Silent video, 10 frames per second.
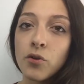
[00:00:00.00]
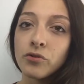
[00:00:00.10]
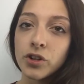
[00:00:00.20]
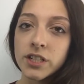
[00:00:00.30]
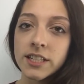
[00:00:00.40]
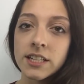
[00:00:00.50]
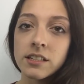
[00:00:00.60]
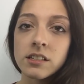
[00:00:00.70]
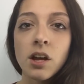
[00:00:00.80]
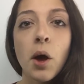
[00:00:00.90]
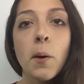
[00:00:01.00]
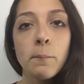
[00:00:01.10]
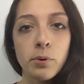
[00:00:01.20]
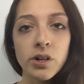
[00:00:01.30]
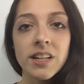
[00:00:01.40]
versus
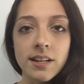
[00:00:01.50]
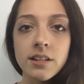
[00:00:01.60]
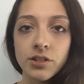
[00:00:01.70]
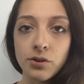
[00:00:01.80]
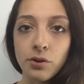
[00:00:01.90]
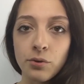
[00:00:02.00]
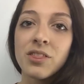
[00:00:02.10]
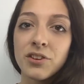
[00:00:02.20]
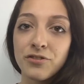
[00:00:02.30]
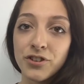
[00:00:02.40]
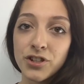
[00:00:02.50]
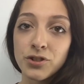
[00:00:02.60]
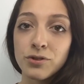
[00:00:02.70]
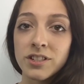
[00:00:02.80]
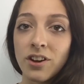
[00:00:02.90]
put into. The first
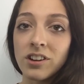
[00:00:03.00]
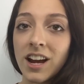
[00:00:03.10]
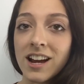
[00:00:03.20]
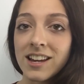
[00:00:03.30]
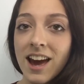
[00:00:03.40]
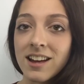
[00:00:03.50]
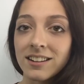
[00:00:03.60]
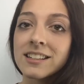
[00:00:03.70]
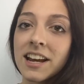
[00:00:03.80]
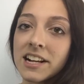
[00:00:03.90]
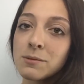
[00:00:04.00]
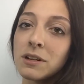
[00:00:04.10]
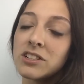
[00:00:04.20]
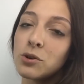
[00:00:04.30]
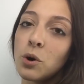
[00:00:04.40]
result I get takes me
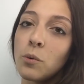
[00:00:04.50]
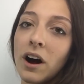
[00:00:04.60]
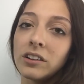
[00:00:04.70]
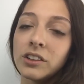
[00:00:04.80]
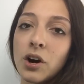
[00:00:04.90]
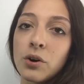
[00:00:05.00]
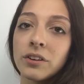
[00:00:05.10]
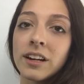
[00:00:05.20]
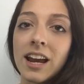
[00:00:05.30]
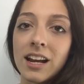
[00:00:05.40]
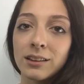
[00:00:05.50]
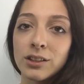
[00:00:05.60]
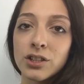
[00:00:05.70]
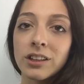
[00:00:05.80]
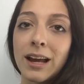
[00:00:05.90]
to a well-known
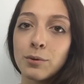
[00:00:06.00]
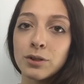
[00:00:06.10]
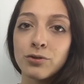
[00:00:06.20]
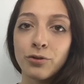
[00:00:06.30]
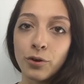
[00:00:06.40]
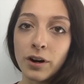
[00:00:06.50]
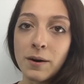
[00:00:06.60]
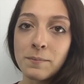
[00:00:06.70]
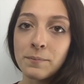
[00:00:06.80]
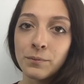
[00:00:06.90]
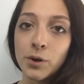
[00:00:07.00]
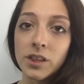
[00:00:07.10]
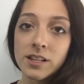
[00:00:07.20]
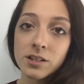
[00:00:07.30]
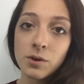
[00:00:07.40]
English language forum where
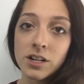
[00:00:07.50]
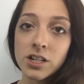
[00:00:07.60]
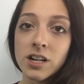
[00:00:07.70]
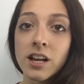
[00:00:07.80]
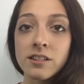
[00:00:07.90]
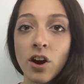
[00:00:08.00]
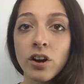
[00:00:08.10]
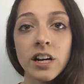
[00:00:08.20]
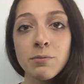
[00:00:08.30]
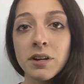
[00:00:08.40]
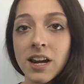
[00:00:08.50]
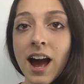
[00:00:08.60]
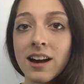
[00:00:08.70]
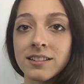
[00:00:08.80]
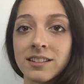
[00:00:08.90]
this question has already been
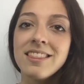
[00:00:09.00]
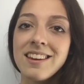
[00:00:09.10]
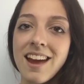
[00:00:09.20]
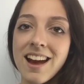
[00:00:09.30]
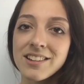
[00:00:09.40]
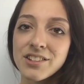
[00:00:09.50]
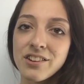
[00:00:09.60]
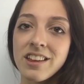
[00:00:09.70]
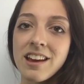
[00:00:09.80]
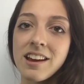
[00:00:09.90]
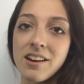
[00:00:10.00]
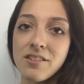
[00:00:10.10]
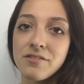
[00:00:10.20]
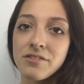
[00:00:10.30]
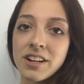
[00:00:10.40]
asked. The answer they
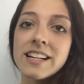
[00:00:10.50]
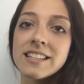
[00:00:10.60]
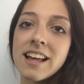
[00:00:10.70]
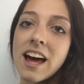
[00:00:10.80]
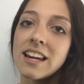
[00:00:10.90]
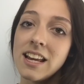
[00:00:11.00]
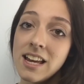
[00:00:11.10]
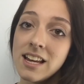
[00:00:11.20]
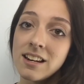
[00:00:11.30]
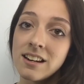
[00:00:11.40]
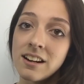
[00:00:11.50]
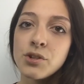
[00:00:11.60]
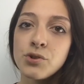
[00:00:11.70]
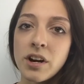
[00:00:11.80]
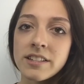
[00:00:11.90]
give is that in
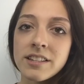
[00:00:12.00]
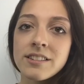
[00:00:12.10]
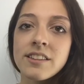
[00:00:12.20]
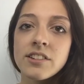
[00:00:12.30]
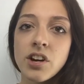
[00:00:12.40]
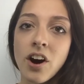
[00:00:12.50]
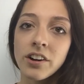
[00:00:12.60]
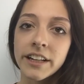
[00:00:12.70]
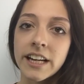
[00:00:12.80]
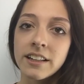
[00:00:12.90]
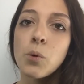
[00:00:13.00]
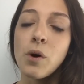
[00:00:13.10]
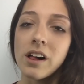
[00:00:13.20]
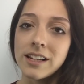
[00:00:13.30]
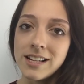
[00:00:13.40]
stresses the target,
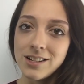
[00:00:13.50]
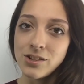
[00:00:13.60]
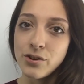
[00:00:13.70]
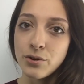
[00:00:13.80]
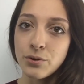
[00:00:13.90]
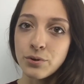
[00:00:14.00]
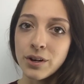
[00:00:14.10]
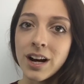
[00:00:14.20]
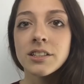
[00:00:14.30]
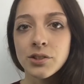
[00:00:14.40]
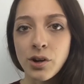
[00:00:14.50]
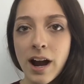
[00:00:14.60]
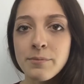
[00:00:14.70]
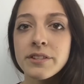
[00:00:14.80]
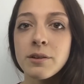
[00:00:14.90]
while into
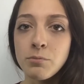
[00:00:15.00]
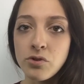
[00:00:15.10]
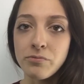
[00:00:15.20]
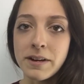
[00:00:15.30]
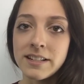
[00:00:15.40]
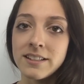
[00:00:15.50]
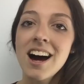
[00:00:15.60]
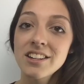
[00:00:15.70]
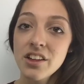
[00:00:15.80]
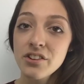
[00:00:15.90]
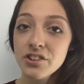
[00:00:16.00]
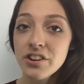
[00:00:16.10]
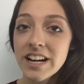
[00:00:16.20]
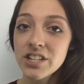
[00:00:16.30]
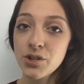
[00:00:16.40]
describes the movement. Another
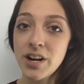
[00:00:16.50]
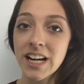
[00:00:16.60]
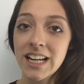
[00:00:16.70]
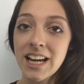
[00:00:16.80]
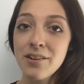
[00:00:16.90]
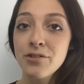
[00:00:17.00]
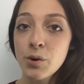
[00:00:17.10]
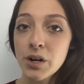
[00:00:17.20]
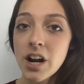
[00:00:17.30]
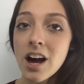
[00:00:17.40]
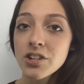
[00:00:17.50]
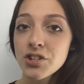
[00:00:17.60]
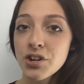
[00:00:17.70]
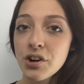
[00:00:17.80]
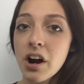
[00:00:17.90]
great trick, if you are not
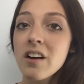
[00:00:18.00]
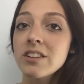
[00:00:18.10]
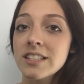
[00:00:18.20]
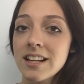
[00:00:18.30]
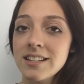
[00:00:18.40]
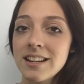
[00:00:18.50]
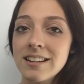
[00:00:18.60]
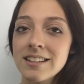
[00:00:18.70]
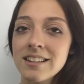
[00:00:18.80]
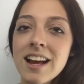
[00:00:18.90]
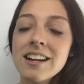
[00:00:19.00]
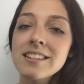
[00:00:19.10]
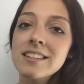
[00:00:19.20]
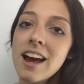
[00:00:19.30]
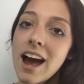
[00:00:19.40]
sure of a sentence, is
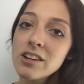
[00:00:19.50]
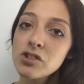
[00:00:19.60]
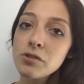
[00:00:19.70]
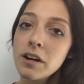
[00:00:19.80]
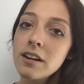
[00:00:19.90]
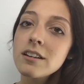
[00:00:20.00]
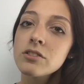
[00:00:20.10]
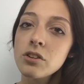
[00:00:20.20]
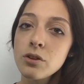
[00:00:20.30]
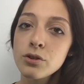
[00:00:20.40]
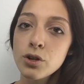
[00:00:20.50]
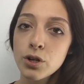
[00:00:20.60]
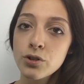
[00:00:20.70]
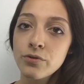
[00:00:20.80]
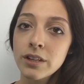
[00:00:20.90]
to enter it into the
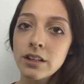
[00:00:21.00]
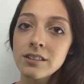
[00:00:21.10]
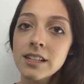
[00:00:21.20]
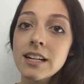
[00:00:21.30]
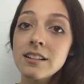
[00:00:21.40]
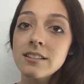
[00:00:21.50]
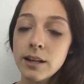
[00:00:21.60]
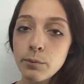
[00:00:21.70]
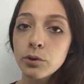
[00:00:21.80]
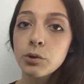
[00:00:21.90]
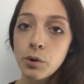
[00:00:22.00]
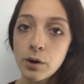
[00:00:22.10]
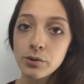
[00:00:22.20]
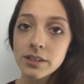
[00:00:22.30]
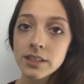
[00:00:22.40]
search field in double
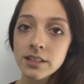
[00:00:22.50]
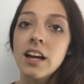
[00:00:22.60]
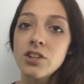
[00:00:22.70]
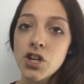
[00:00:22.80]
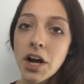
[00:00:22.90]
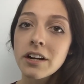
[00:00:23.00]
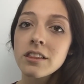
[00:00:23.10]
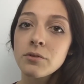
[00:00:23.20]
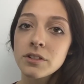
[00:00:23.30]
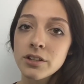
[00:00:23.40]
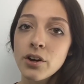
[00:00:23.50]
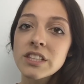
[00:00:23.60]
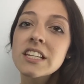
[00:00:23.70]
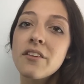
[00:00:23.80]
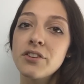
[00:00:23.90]
quotes and check the
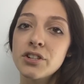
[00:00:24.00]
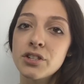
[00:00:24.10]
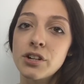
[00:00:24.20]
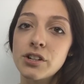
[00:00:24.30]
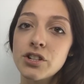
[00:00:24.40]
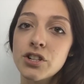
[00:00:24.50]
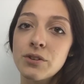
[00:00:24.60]
results of your search.